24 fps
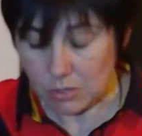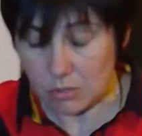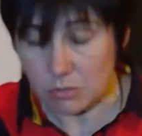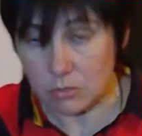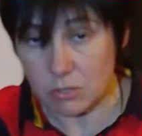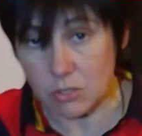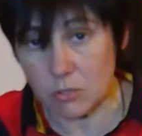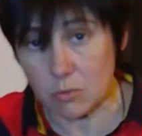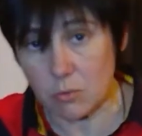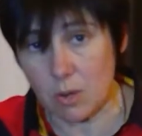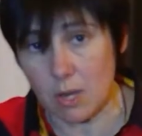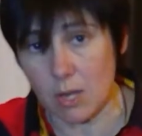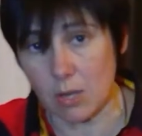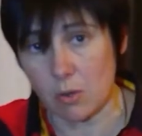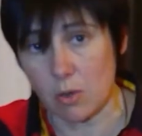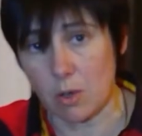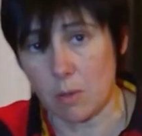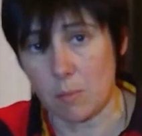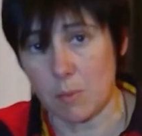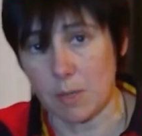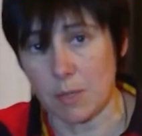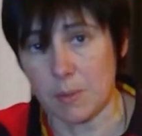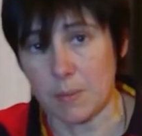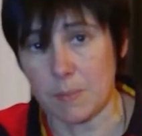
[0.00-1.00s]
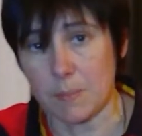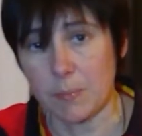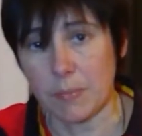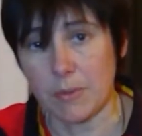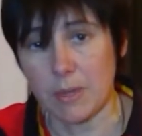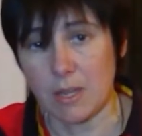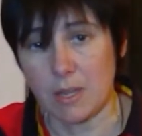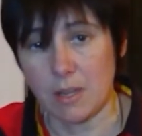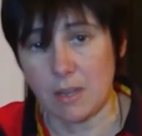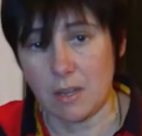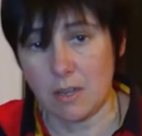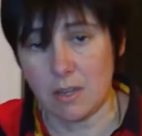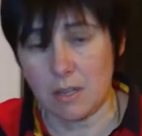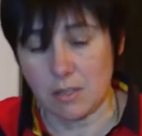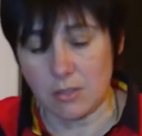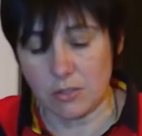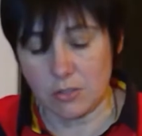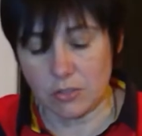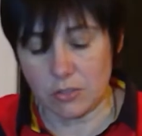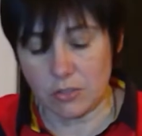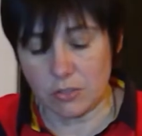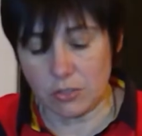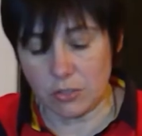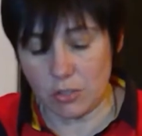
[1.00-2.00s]
which is quite common.
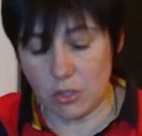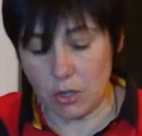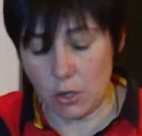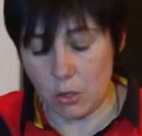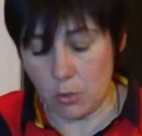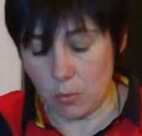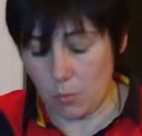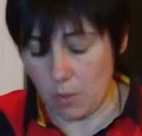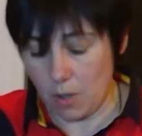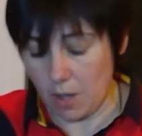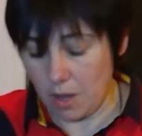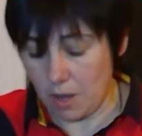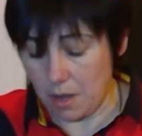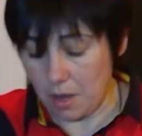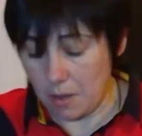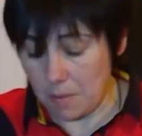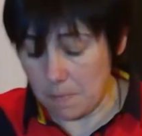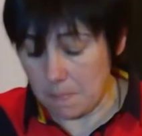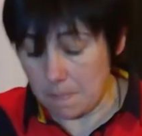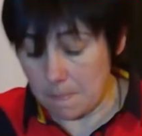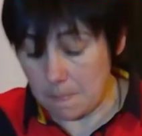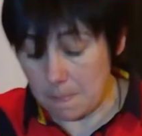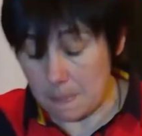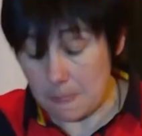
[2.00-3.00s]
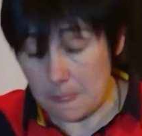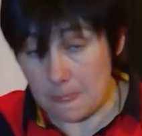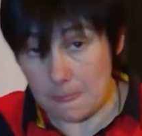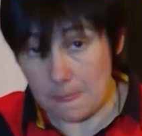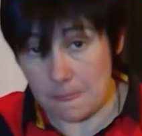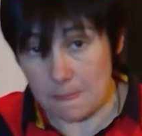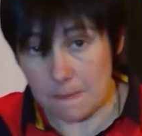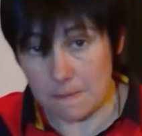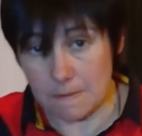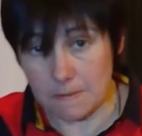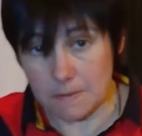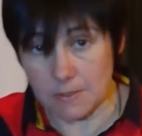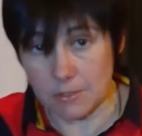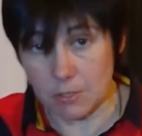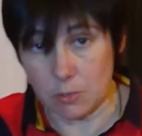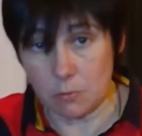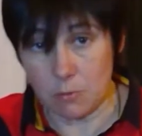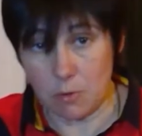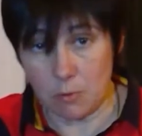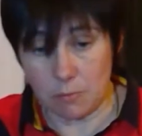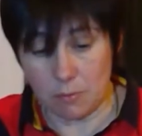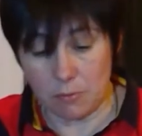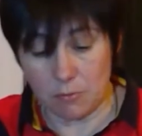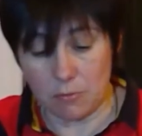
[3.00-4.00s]
So so
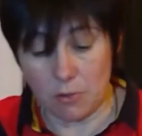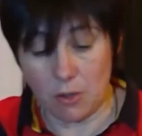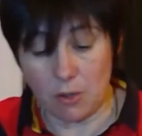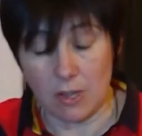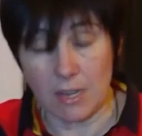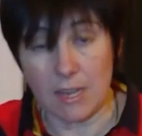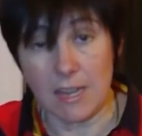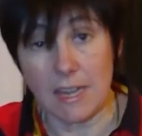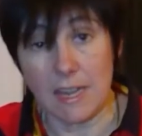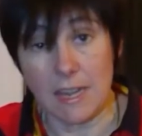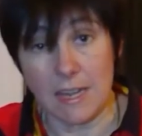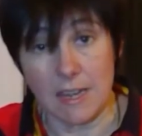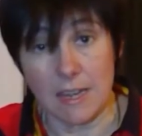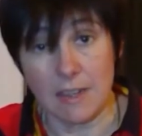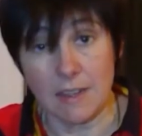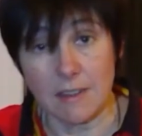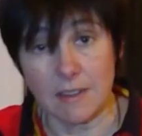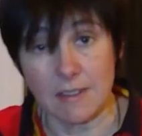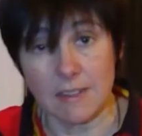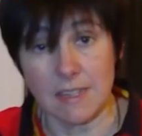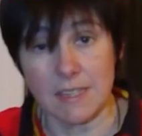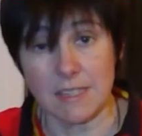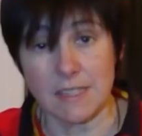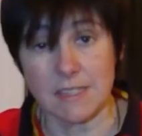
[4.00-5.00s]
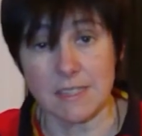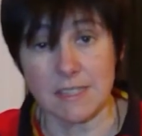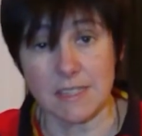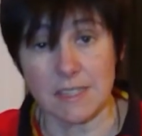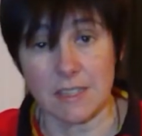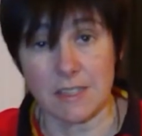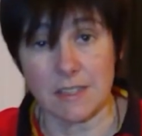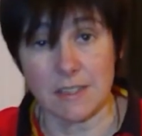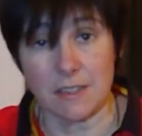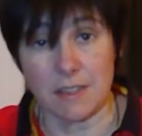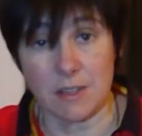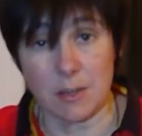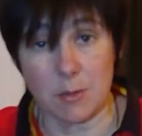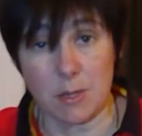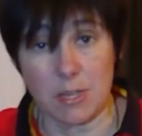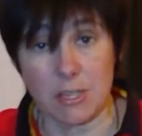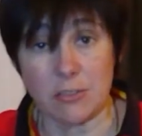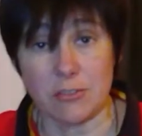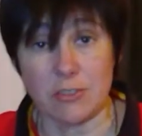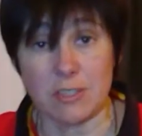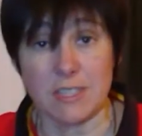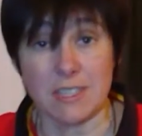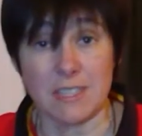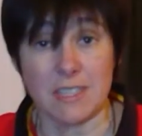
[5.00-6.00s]
what we've got here is
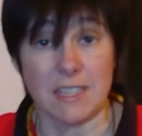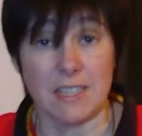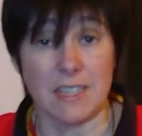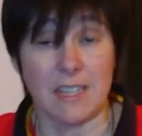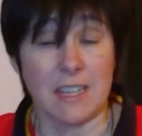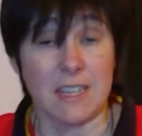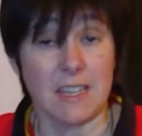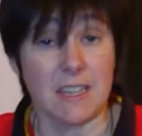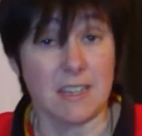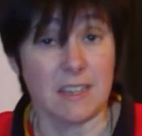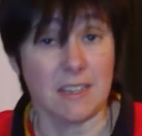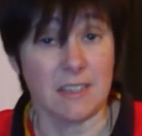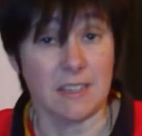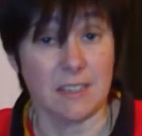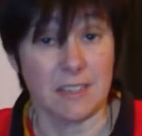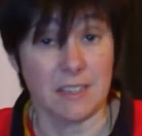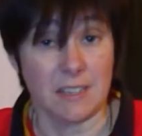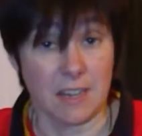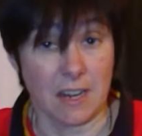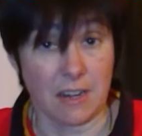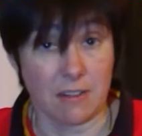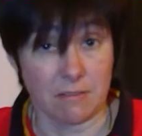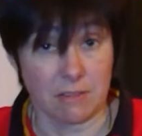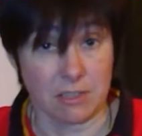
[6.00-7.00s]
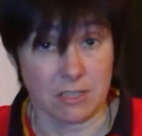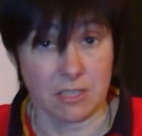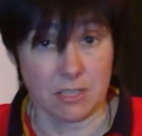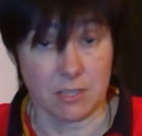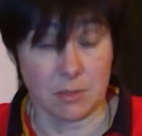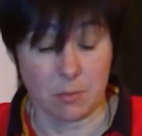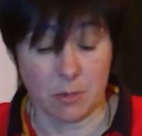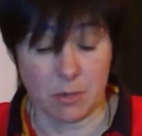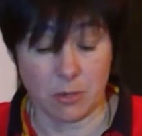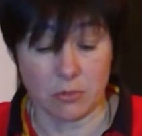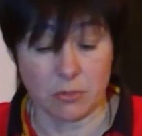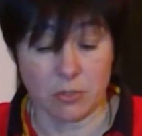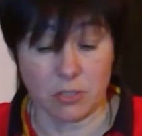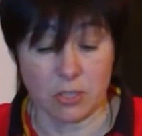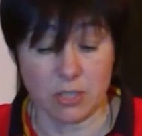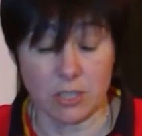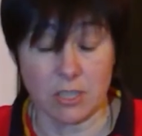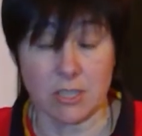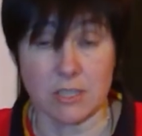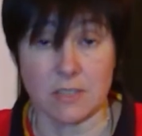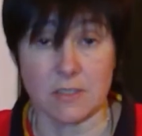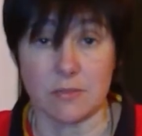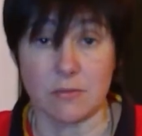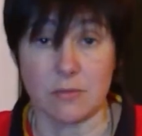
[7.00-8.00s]
interestingly an inherited emotion.
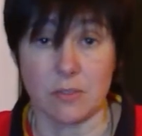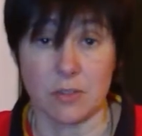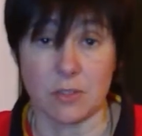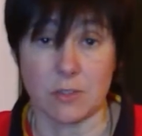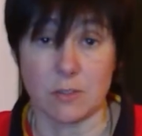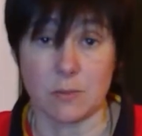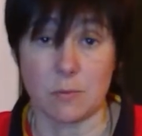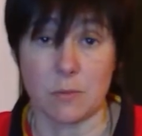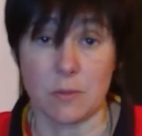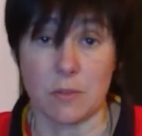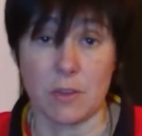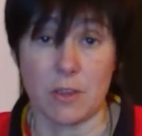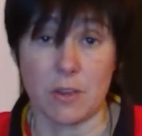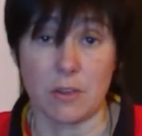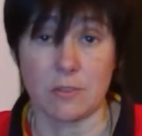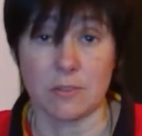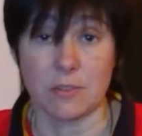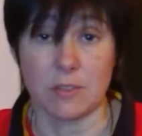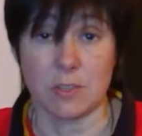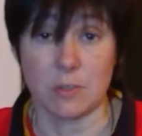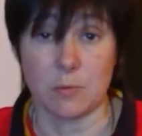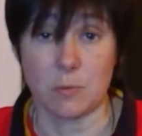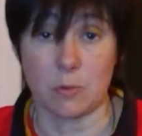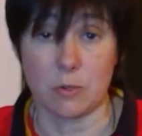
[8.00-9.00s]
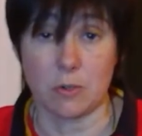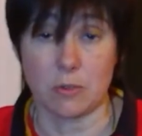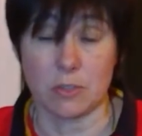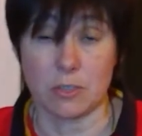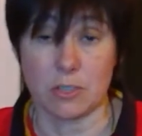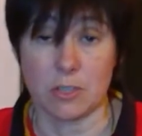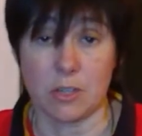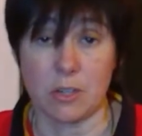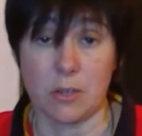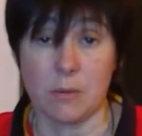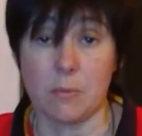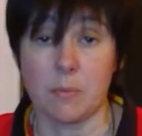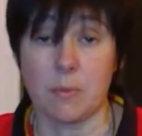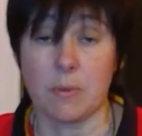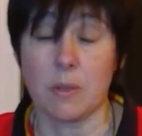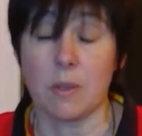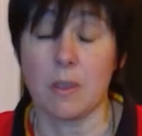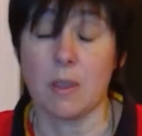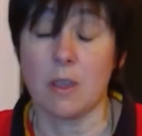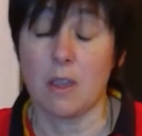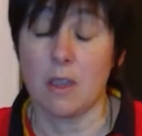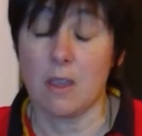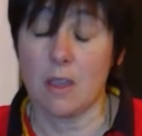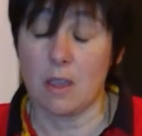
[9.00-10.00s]
It's the first one that Ozzy's brought up,
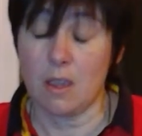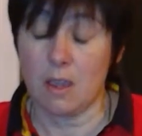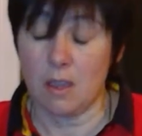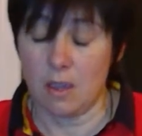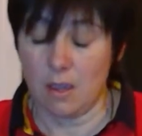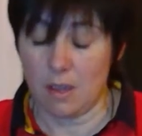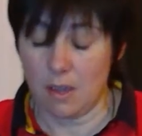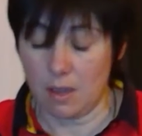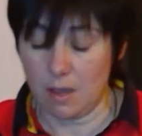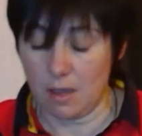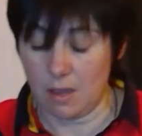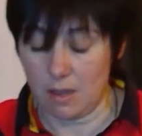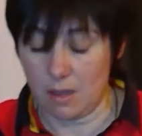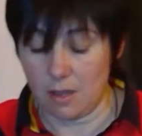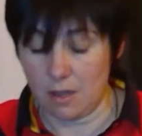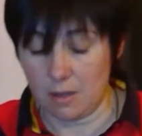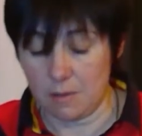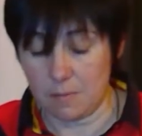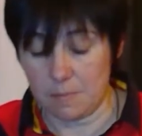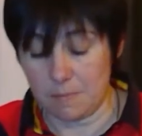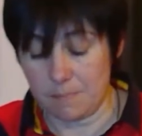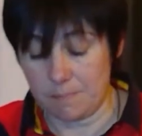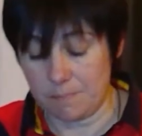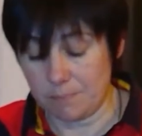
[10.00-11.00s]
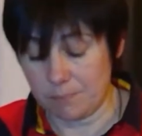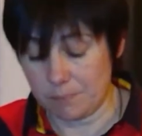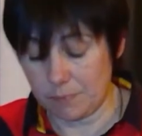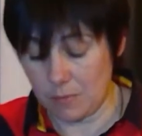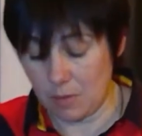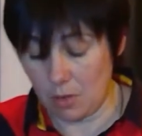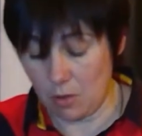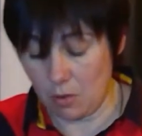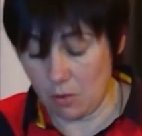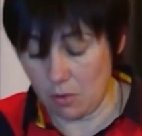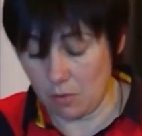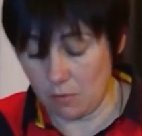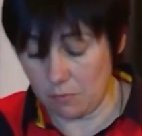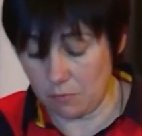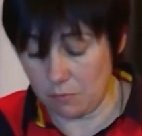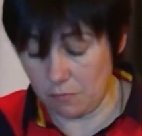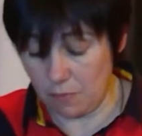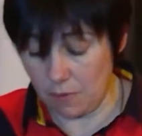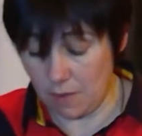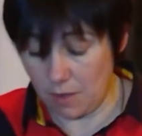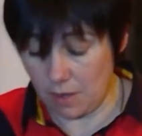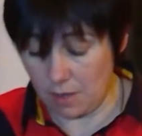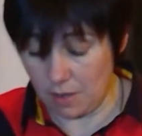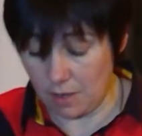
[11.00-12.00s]
of
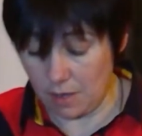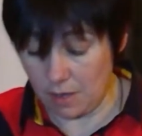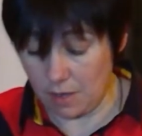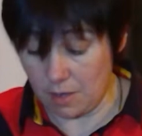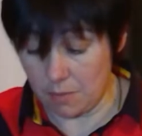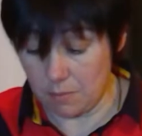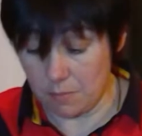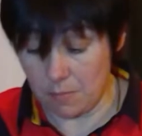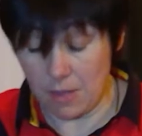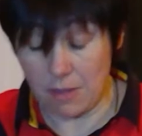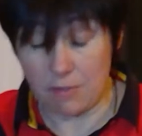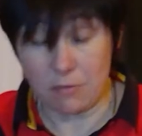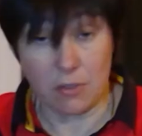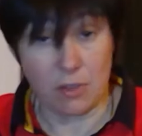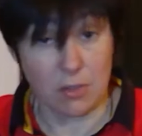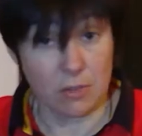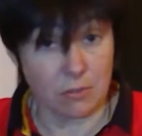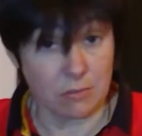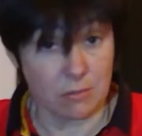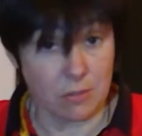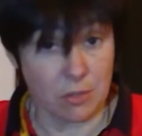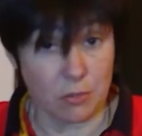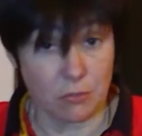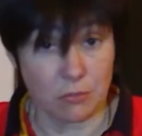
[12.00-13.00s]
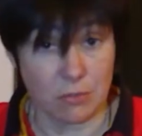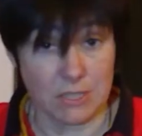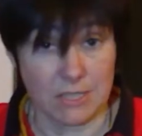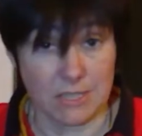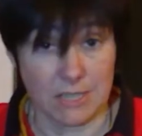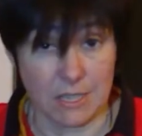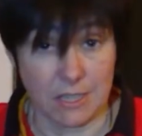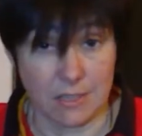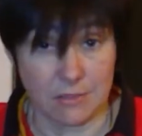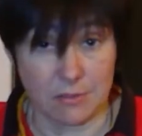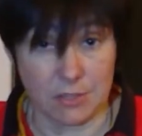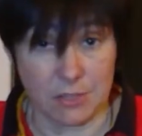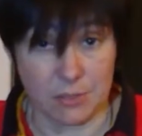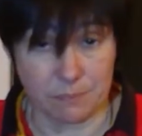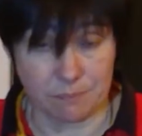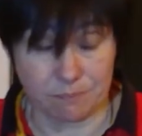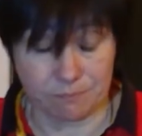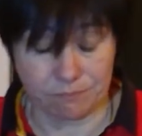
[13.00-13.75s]
effort unreceived.